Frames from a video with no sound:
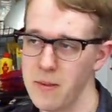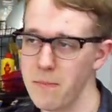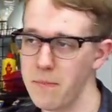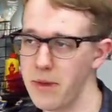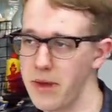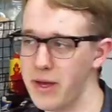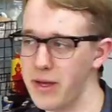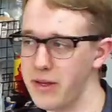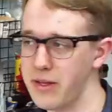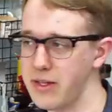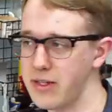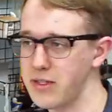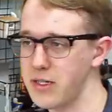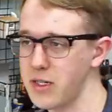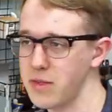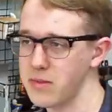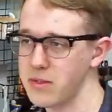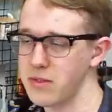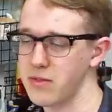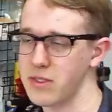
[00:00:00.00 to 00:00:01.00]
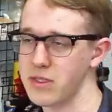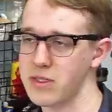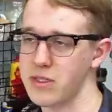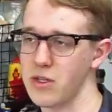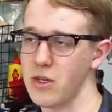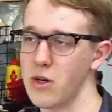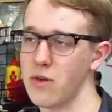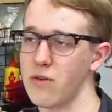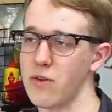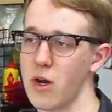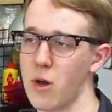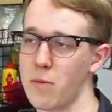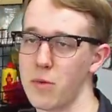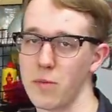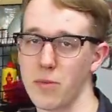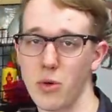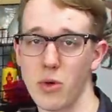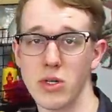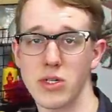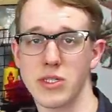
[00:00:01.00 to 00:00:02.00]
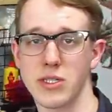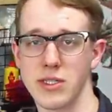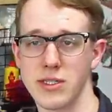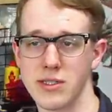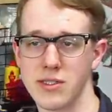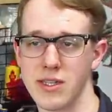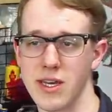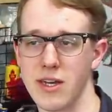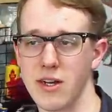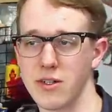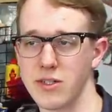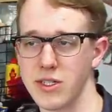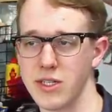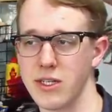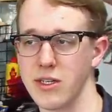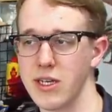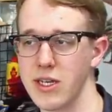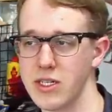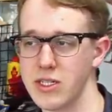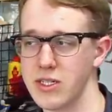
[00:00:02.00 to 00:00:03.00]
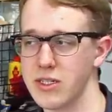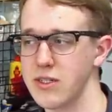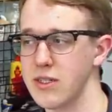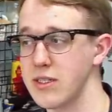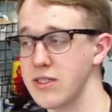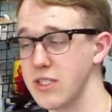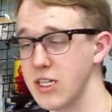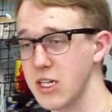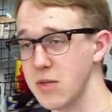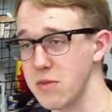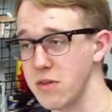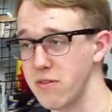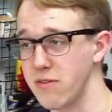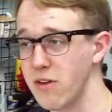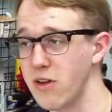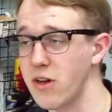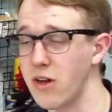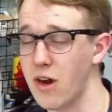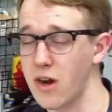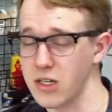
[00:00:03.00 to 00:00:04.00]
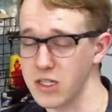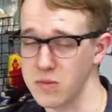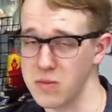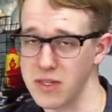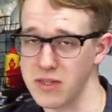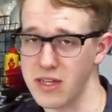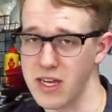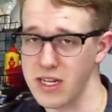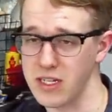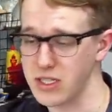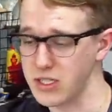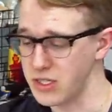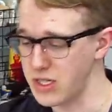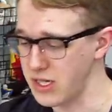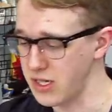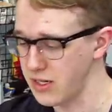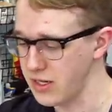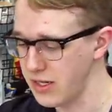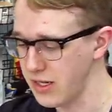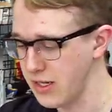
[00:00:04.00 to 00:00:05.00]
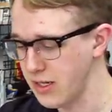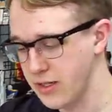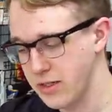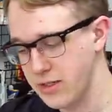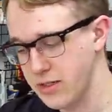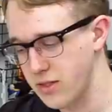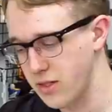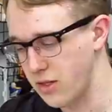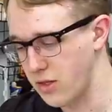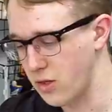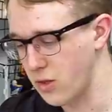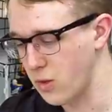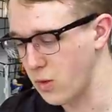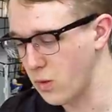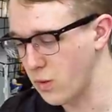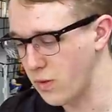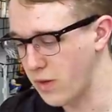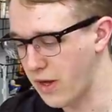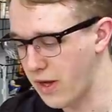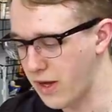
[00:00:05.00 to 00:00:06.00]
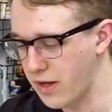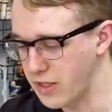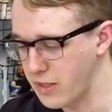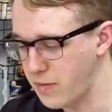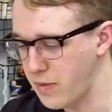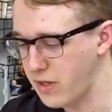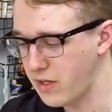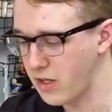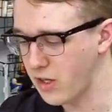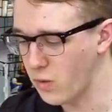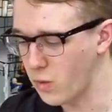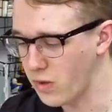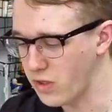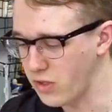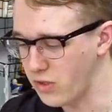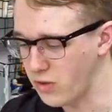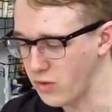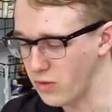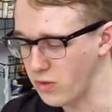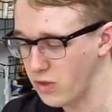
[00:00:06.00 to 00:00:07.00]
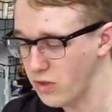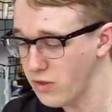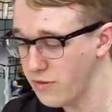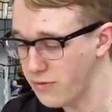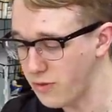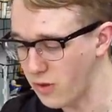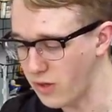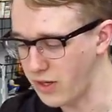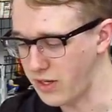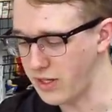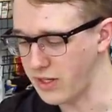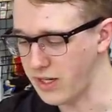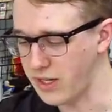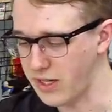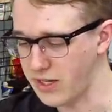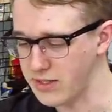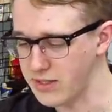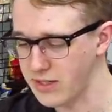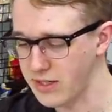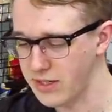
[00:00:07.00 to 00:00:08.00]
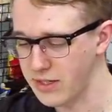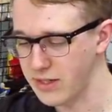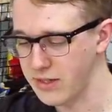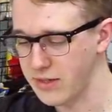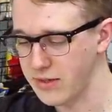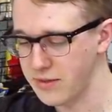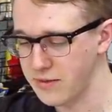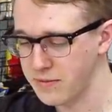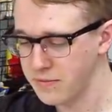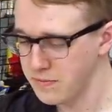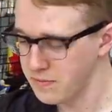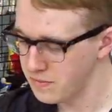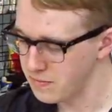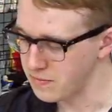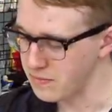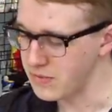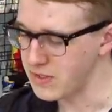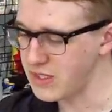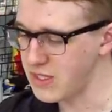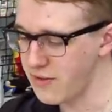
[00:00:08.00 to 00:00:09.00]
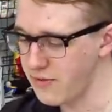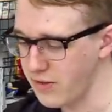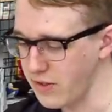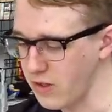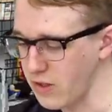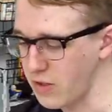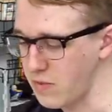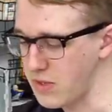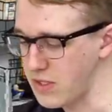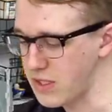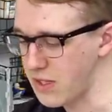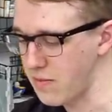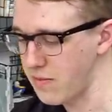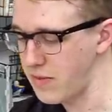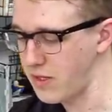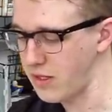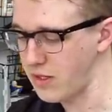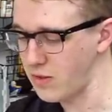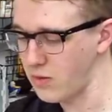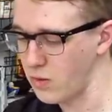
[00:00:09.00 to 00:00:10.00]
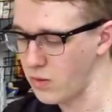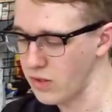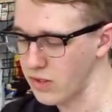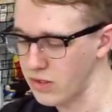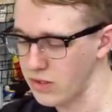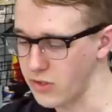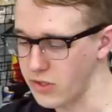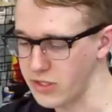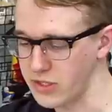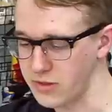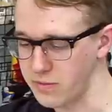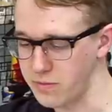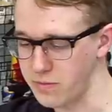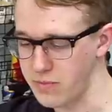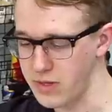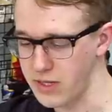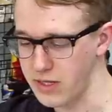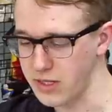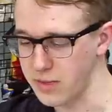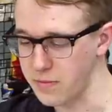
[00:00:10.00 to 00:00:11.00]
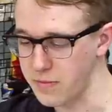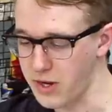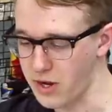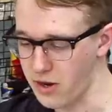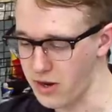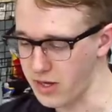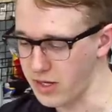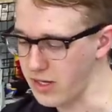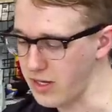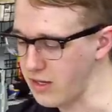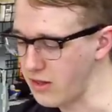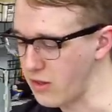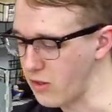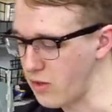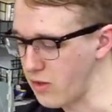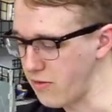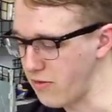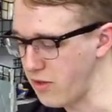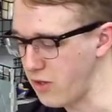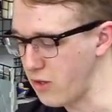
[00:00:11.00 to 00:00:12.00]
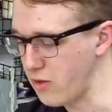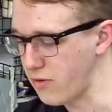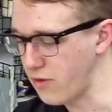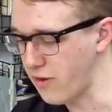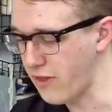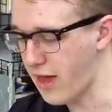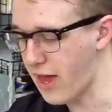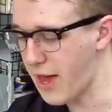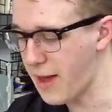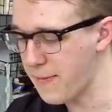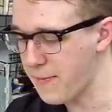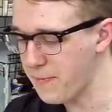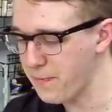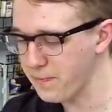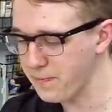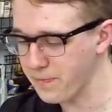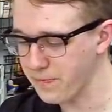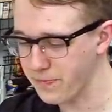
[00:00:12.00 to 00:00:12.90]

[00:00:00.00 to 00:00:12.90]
but in terms of just the overall proportions and articulation, it's going to be very hard to beat the H G. So uh, depending on what you look for in a kit, it's definitely going to be something we're going to be comparing in the review for that